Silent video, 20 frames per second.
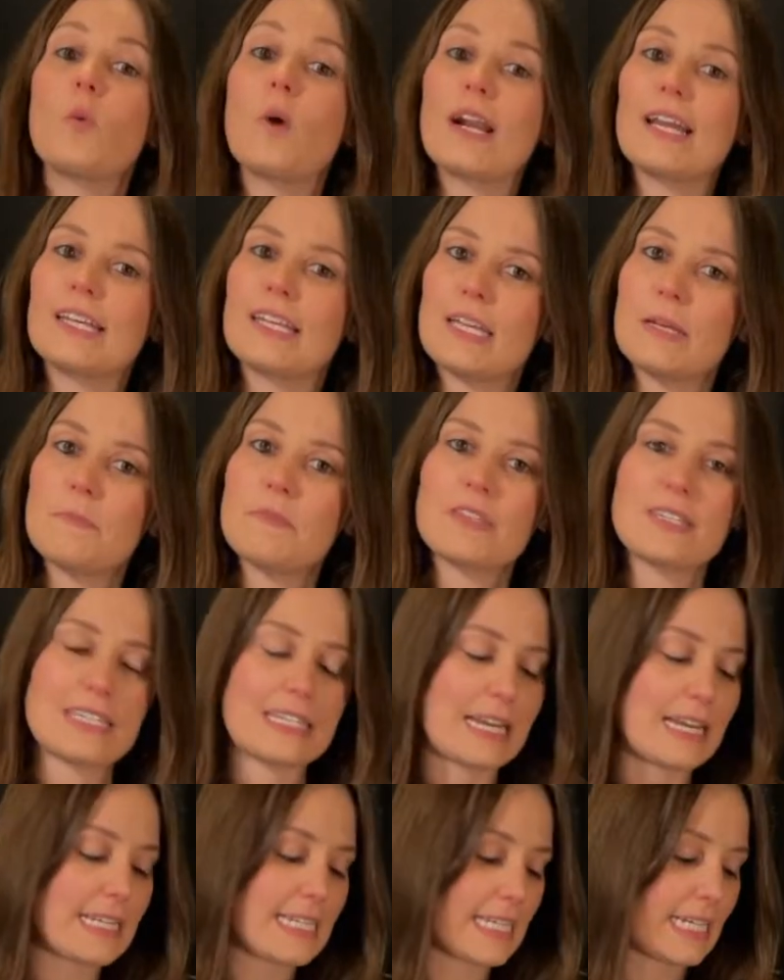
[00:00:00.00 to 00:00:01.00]
We wanna keep
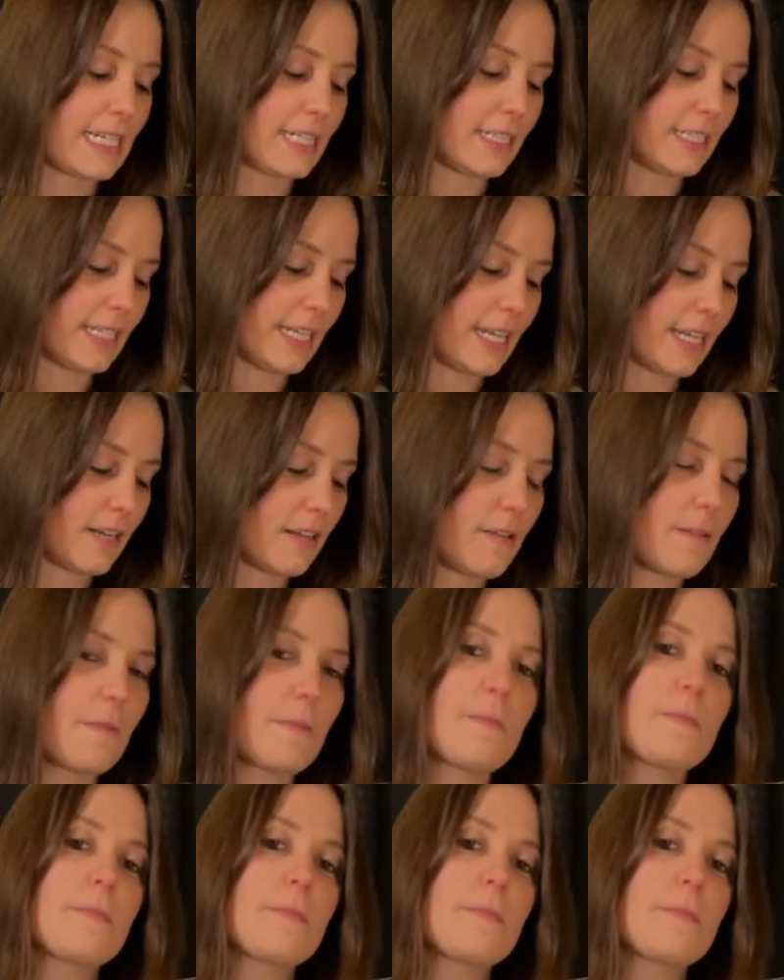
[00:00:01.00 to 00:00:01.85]
this nice and clean.